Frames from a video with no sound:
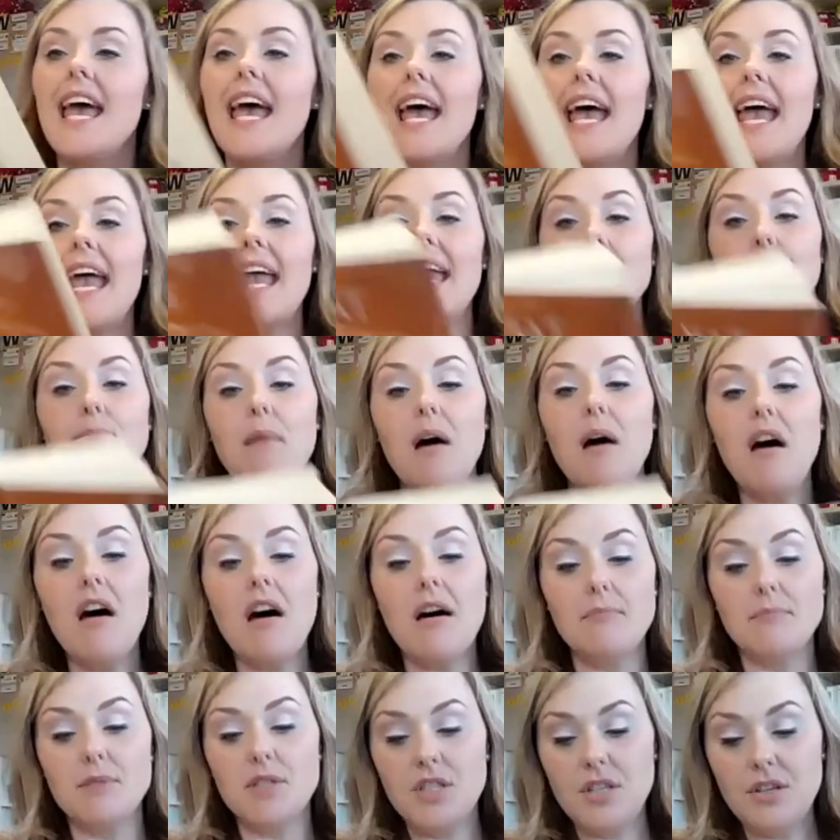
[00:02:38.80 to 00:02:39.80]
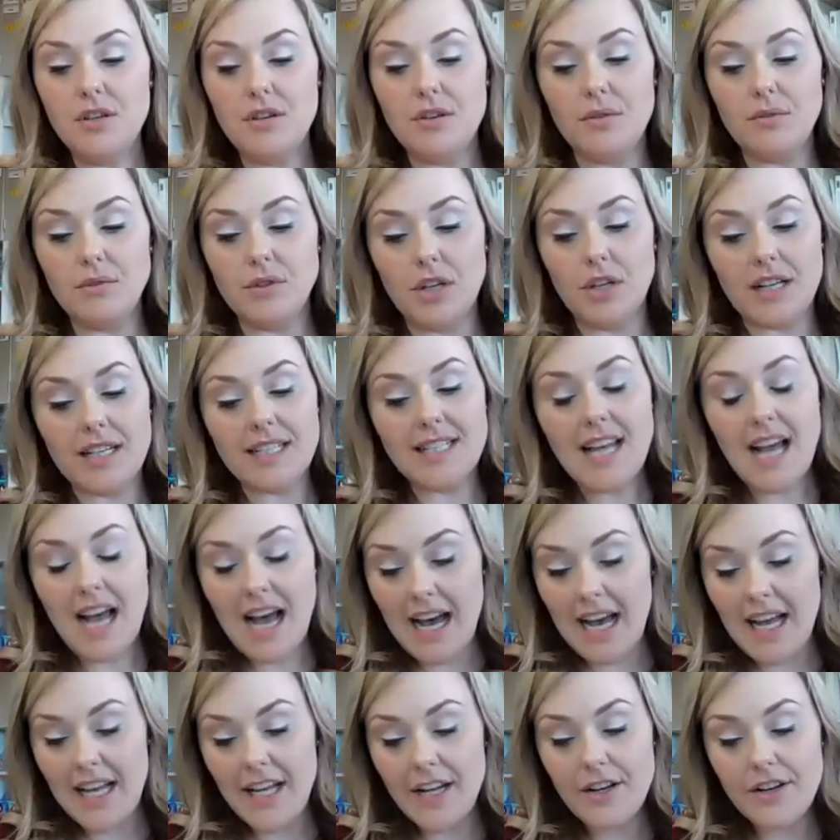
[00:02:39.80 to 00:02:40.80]
And Mom, too, looked
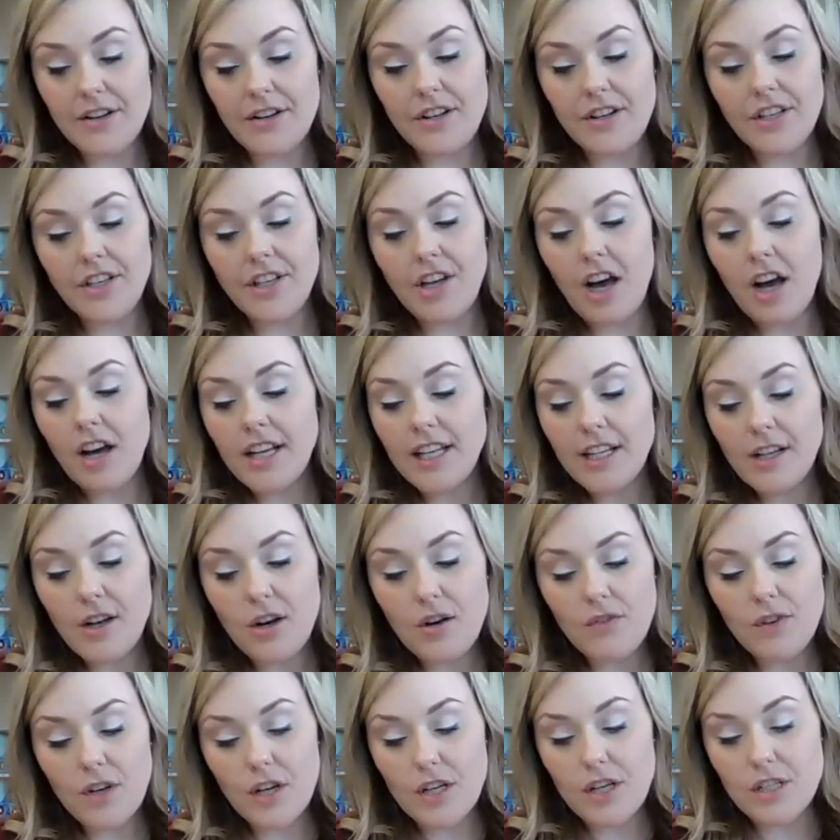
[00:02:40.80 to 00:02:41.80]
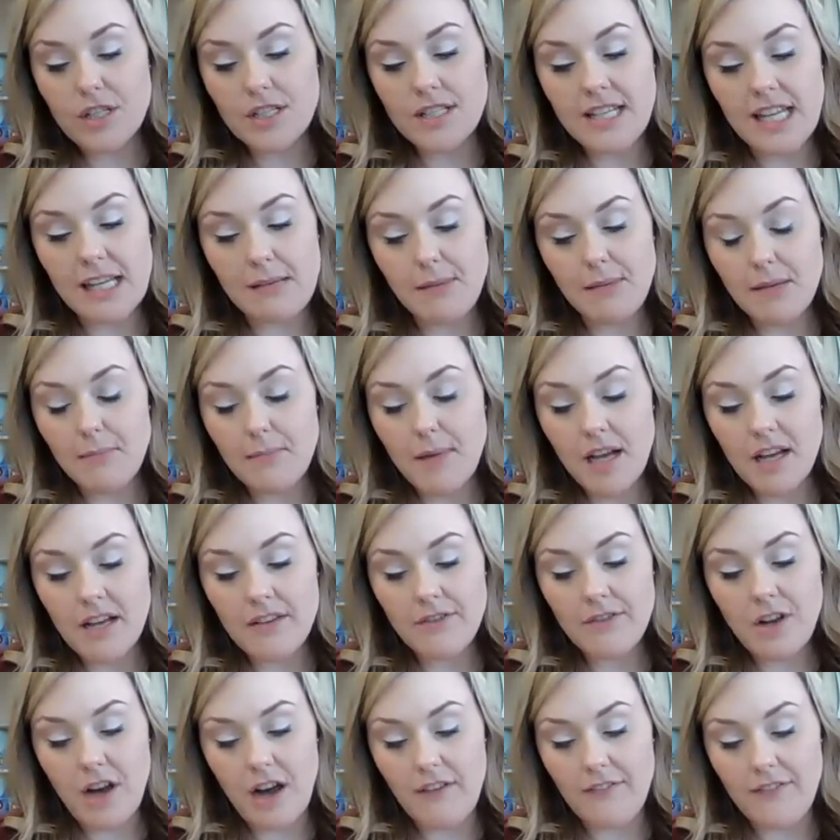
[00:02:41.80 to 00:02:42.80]
tired, yawning over her steaming mug of
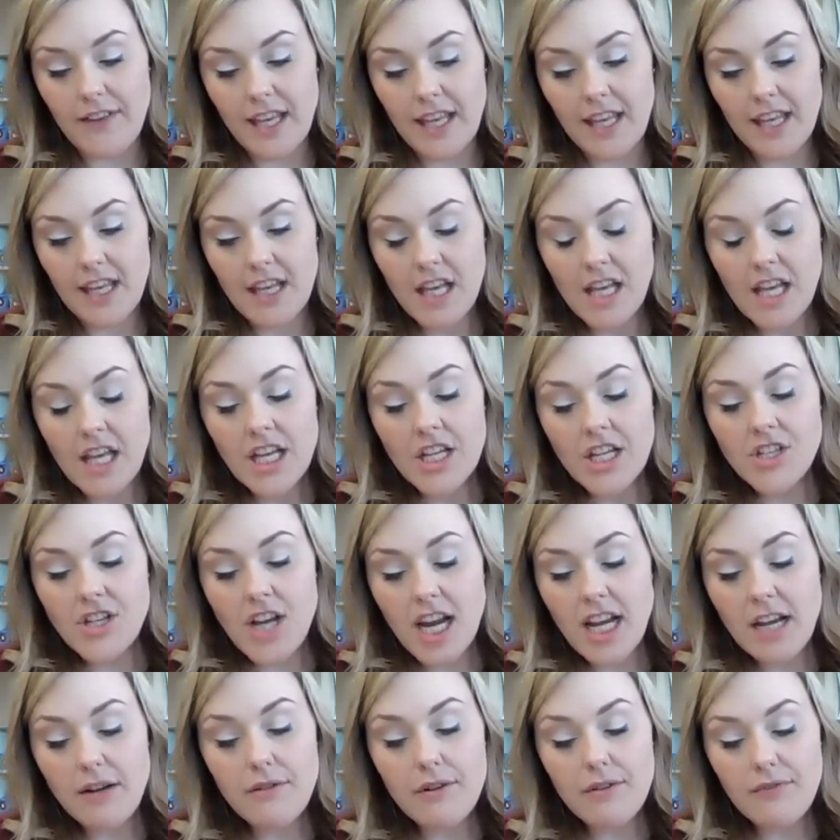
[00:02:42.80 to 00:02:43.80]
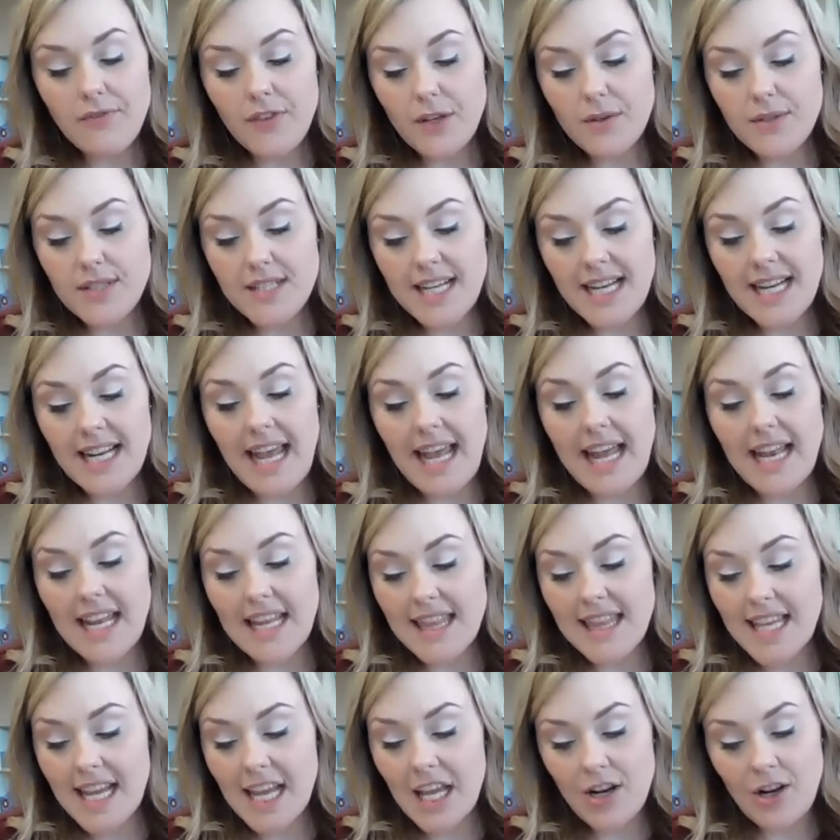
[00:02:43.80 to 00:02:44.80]
coffee. Janie refused to eat
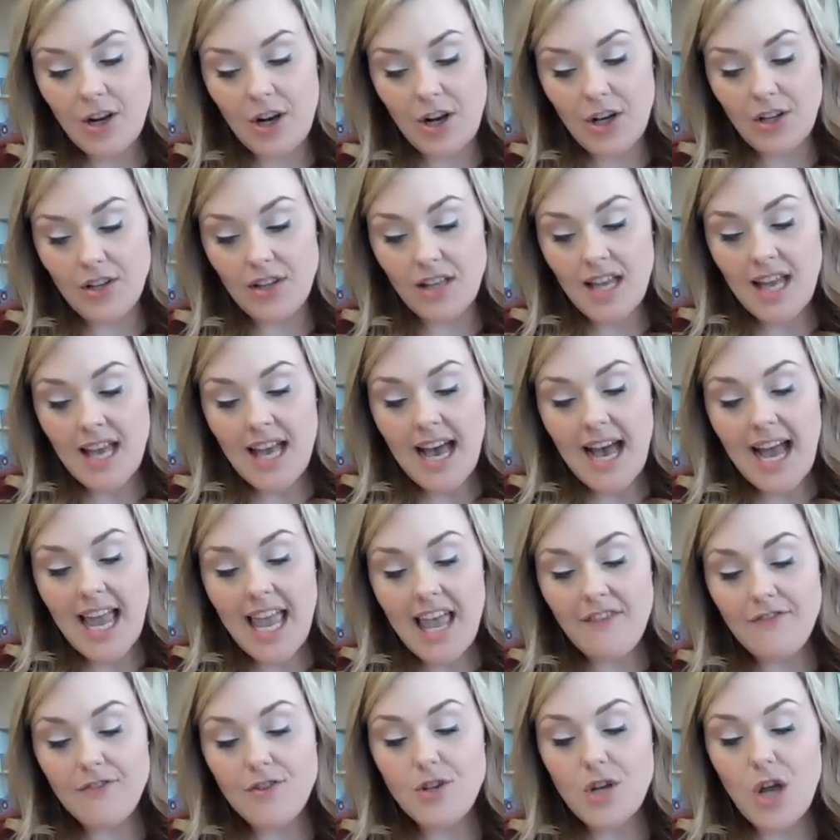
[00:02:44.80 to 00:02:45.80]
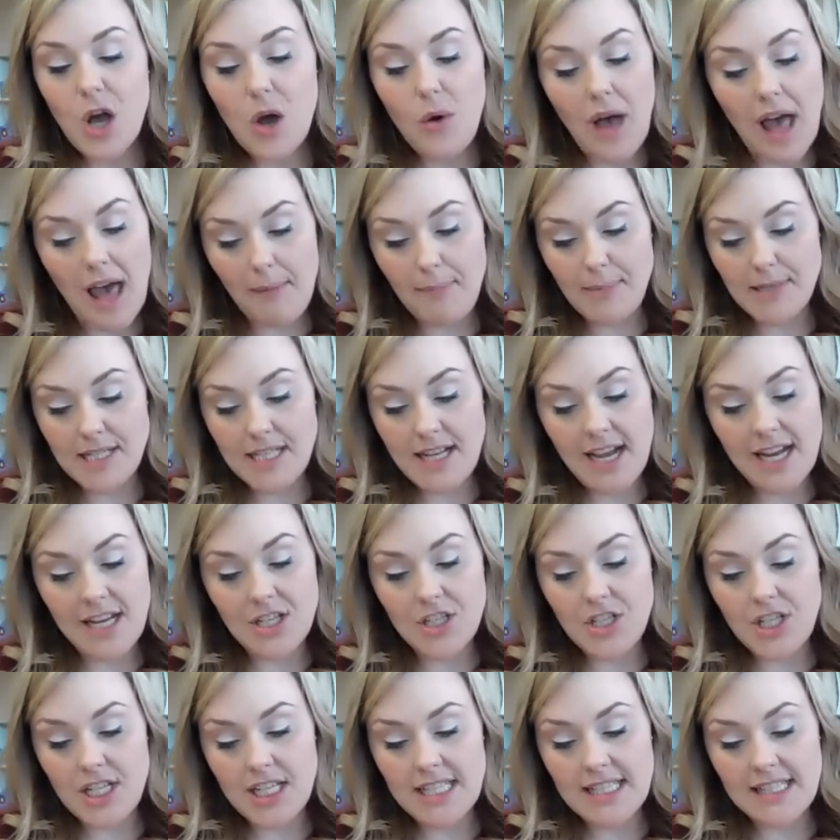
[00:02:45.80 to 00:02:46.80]
anything at all, I have no appetite,
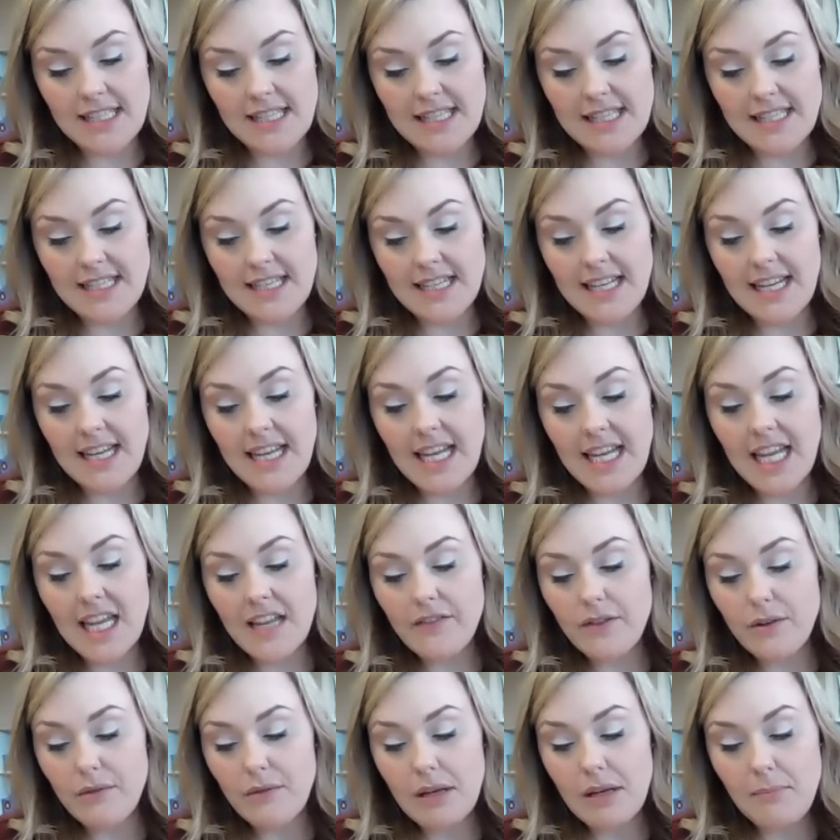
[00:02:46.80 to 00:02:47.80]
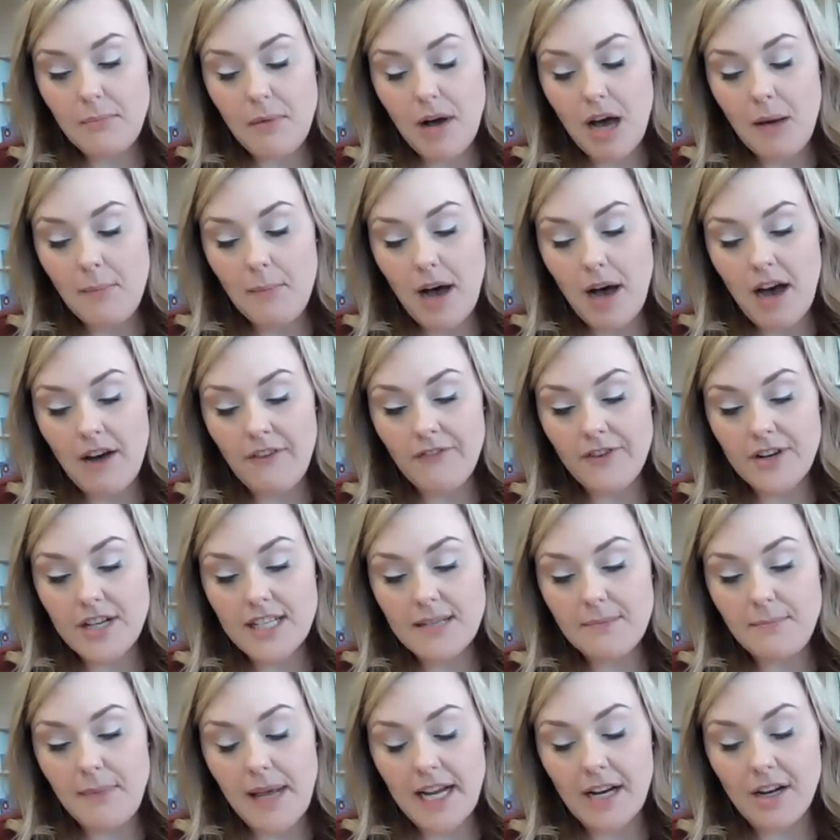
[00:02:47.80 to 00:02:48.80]
she insisted, even when Mom offered
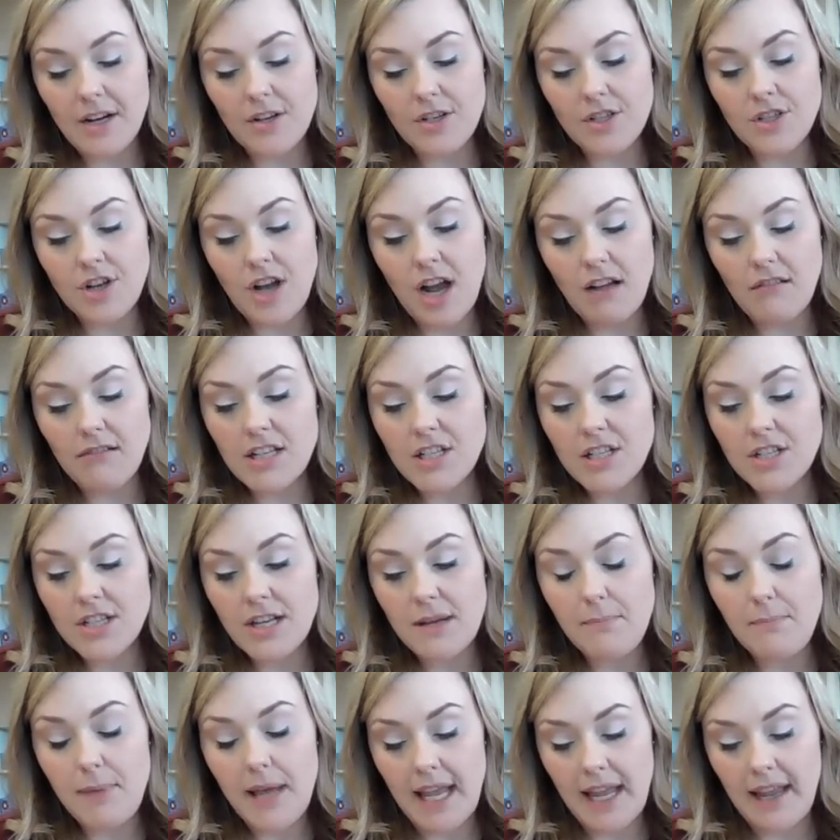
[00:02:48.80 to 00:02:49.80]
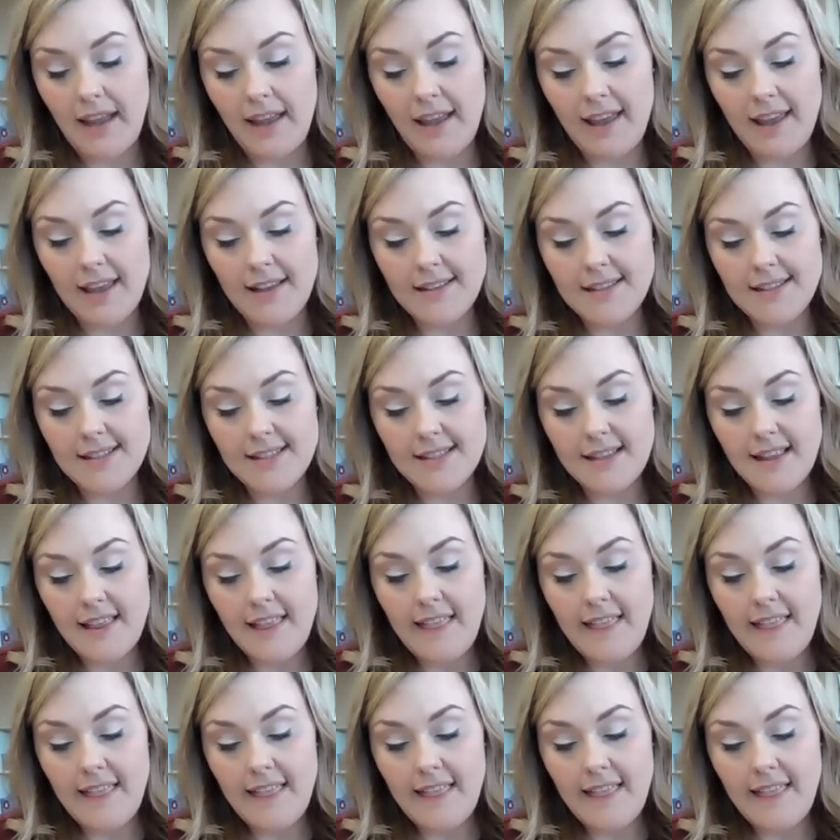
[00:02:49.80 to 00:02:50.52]
to make her chocolate chip pancakes.